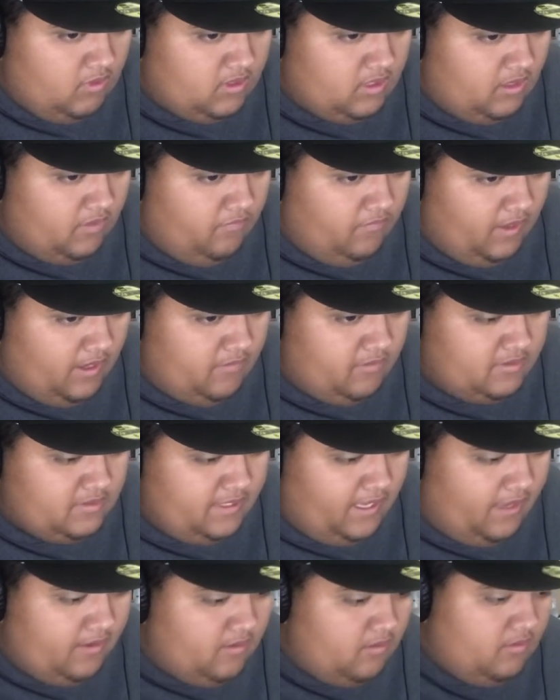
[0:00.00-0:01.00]
What the fuck
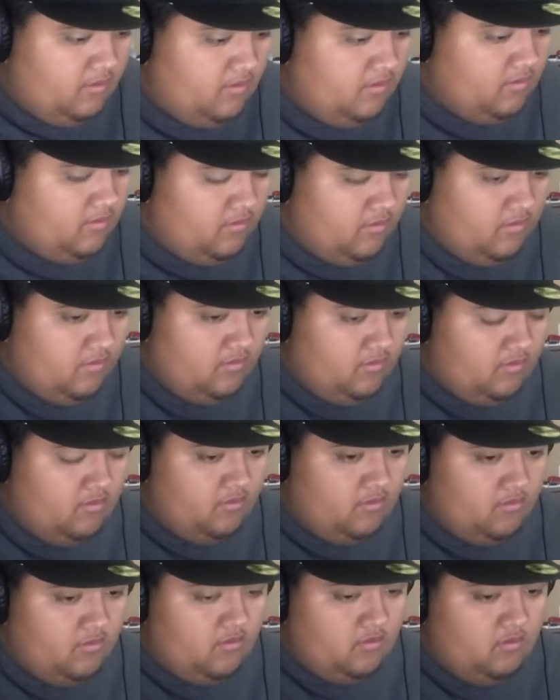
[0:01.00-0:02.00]
was that?
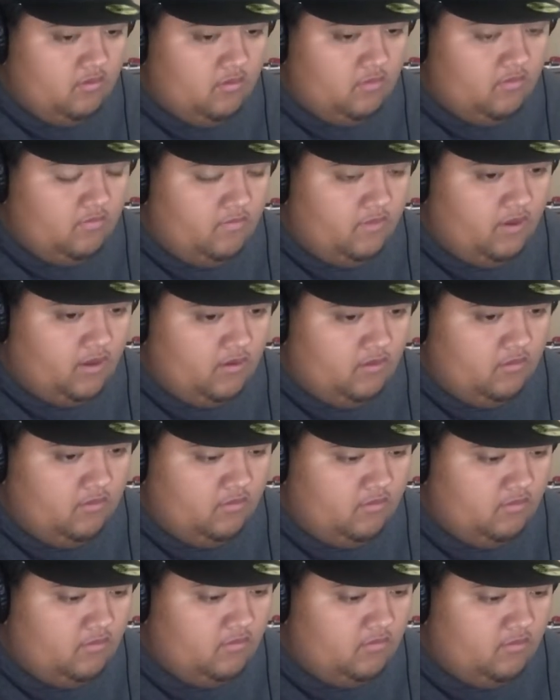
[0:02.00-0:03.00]
There you go.
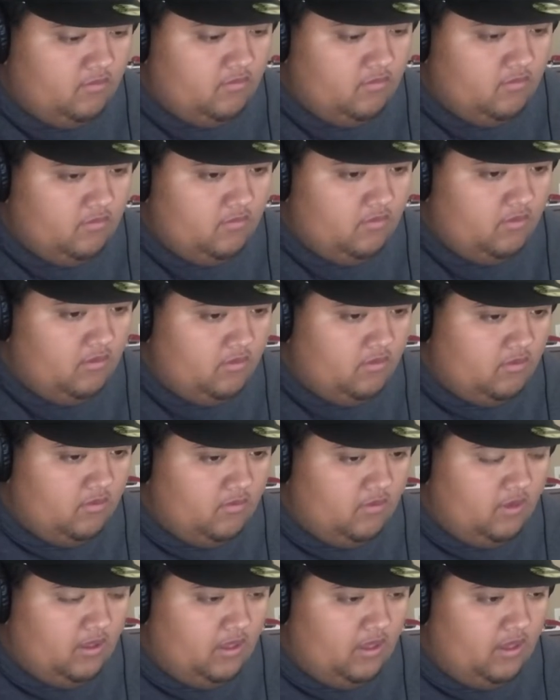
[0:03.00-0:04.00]

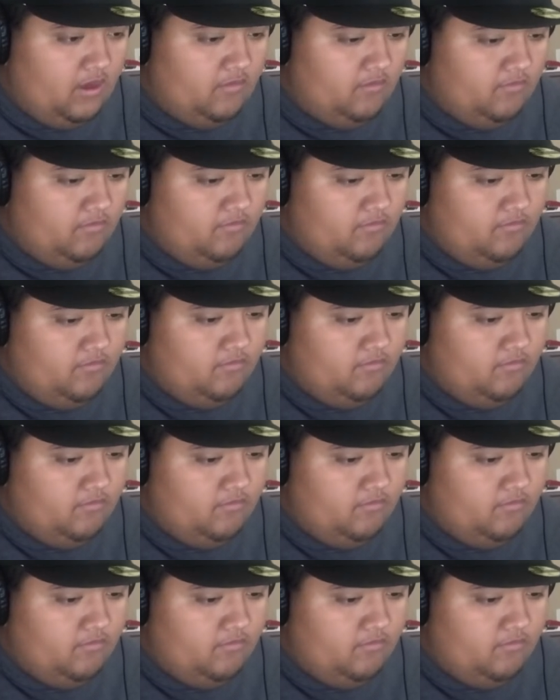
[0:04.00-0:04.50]
Alright.